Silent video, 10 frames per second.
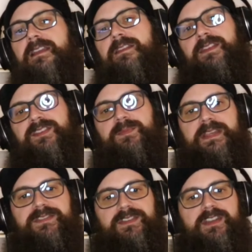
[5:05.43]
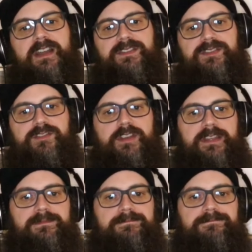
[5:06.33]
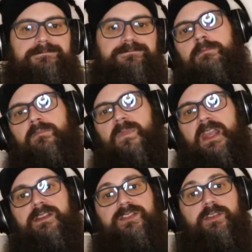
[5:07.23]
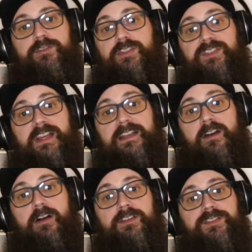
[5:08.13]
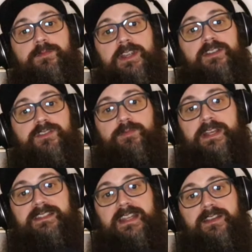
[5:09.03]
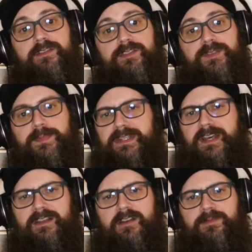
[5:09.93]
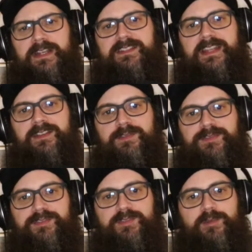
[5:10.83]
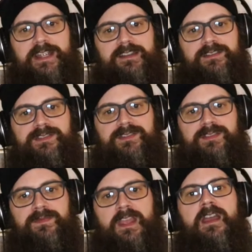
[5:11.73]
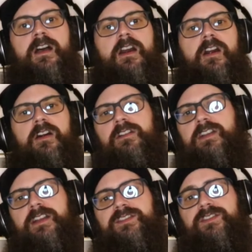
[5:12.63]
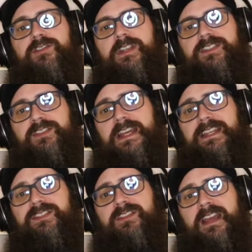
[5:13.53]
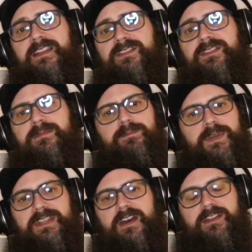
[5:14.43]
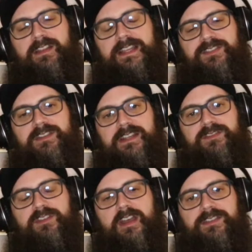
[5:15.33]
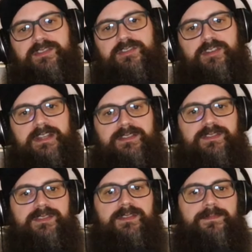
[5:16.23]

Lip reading: This makes it a concentrate. So just like all squares are rectangles, but not all rectangles are squares, all concentrates are extracts, but not all extracts are concentrates.